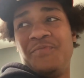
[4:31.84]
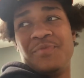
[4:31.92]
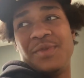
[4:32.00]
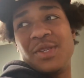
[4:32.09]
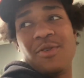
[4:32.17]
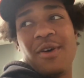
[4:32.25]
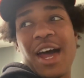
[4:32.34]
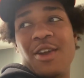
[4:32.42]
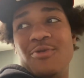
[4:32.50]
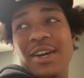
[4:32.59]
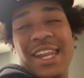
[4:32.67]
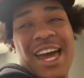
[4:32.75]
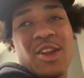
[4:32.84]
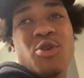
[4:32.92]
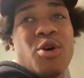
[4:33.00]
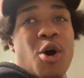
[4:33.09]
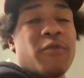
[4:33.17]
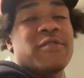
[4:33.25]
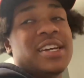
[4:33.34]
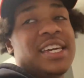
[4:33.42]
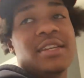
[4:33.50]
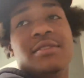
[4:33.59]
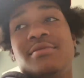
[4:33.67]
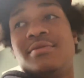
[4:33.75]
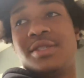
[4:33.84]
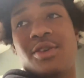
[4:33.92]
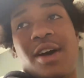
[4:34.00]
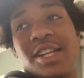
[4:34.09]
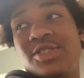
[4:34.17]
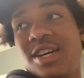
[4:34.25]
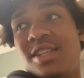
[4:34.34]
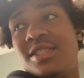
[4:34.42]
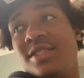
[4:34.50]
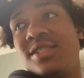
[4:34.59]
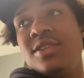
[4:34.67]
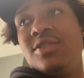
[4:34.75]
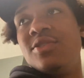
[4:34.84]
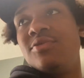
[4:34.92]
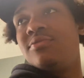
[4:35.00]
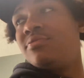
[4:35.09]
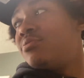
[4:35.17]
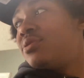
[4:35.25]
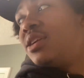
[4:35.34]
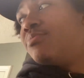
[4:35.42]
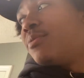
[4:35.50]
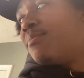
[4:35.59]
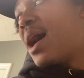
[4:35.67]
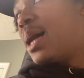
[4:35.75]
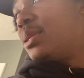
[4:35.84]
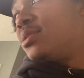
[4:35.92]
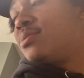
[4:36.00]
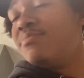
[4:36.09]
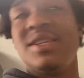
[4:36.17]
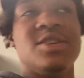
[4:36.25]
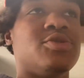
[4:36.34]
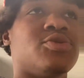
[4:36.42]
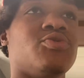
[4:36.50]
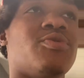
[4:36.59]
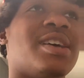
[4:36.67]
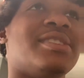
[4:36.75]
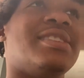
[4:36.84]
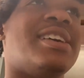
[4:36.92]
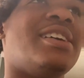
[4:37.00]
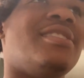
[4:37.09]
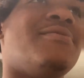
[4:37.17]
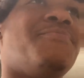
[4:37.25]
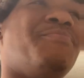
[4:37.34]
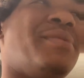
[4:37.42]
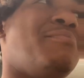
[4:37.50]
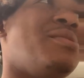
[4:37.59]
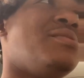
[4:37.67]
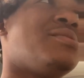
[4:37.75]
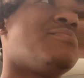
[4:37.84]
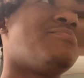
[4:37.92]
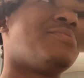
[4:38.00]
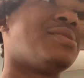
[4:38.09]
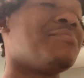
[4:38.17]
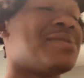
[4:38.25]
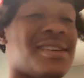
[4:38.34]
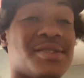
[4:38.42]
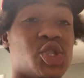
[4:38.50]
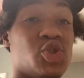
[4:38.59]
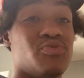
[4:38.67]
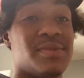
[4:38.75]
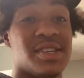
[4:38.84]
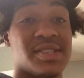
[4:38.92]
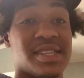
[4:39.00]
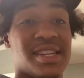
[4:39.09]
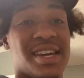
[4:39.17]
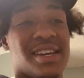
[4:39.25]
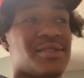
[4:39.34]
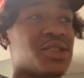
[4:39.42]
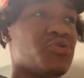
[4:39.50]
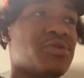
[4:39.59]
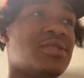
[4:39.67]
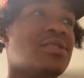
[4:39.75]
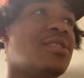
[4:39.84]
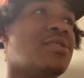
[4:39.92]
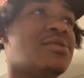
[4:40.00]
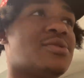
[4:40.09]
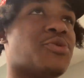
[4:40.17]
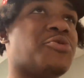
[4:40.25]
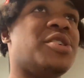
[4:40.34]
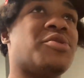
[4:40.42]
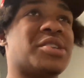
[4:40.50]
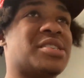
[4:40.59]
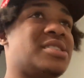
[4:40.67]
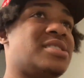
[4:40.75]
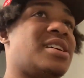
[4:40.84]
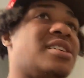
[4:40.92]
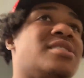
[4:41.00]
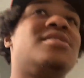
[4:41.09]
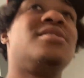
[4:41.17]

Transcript: So I don't, and I don't overeat. So I try to just, you know, keep a balanced meal throughout the day. Maybe sometimes two meals a day, three, three on a good day.